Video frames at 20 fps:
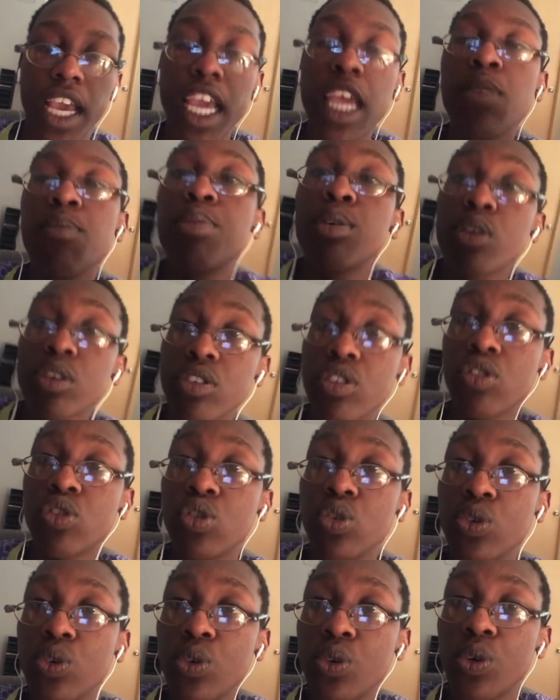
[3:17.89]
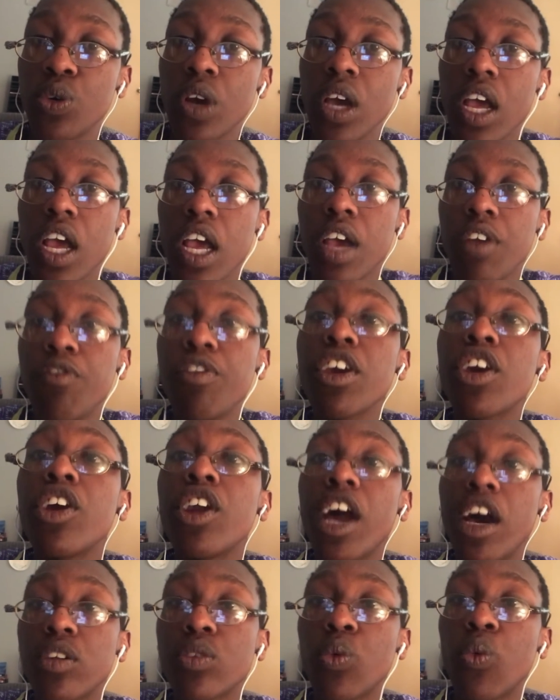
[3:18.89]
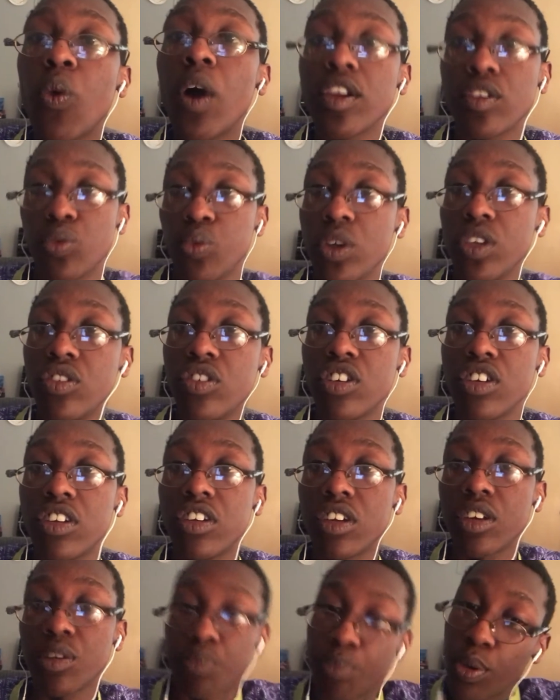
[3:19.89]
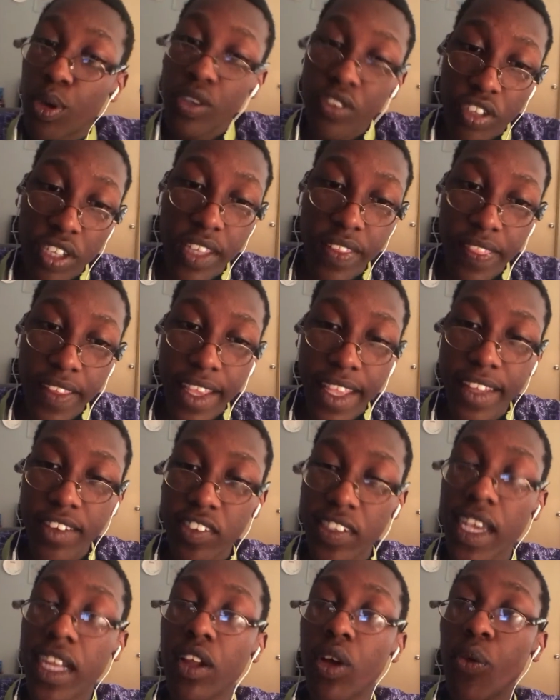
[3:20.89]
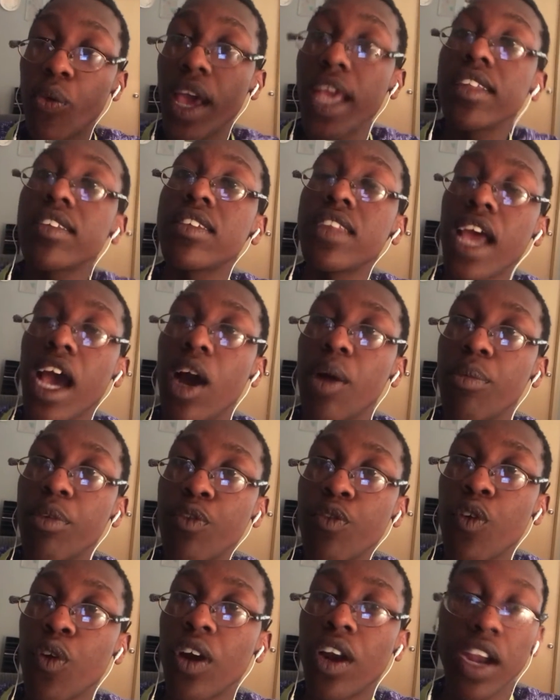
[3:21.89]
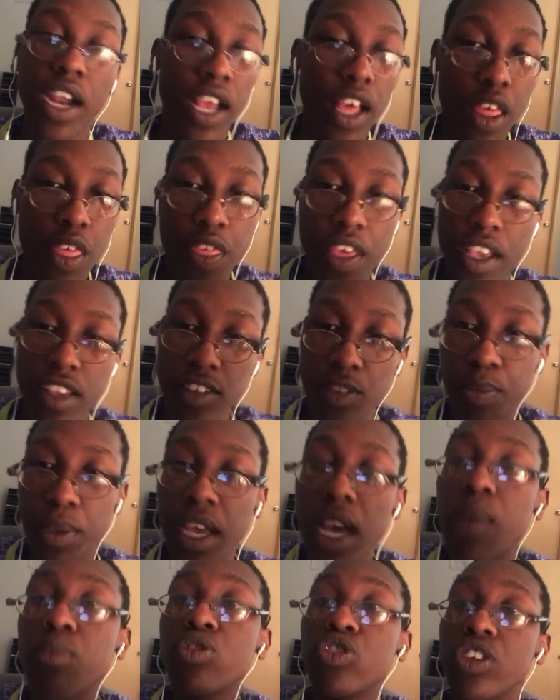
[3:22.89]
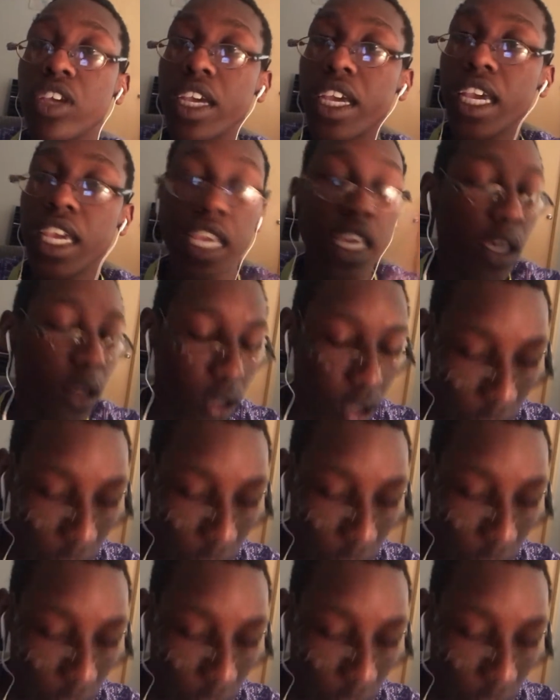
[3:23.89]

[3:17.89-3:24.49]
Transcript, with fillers: input to figure out what we should put in the channel right now before things become cheeky. He'll